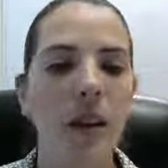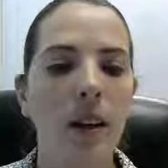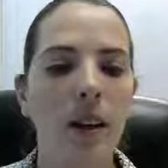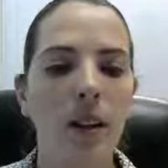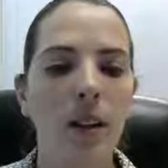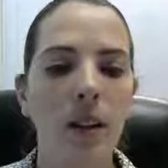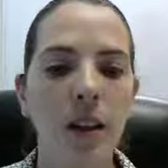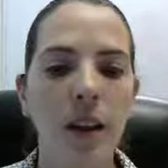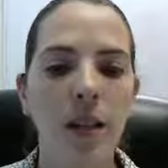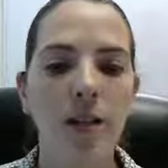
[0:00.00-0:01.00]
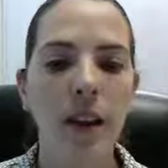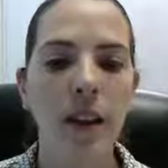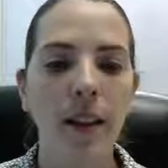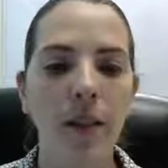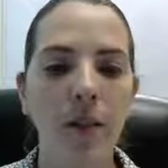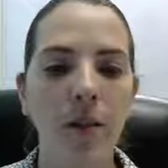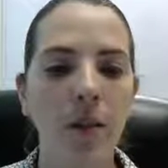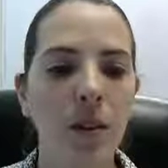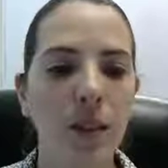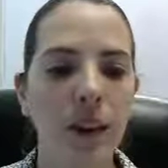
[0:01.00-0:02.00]
And current value
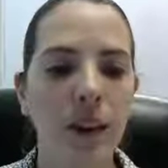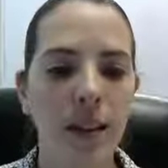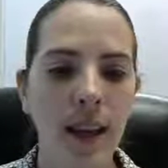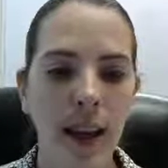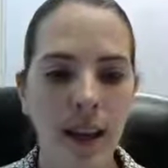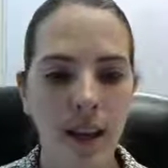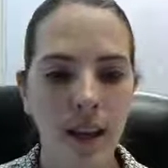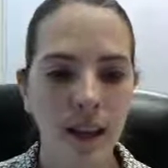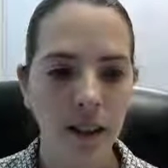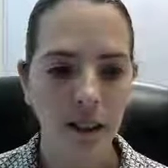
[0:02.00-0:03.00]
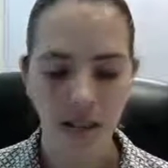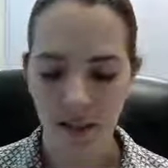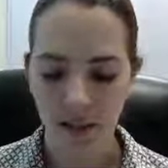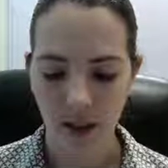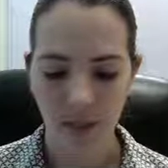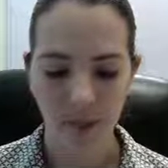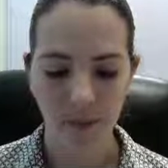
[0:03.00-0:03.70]
then gets added on to sum.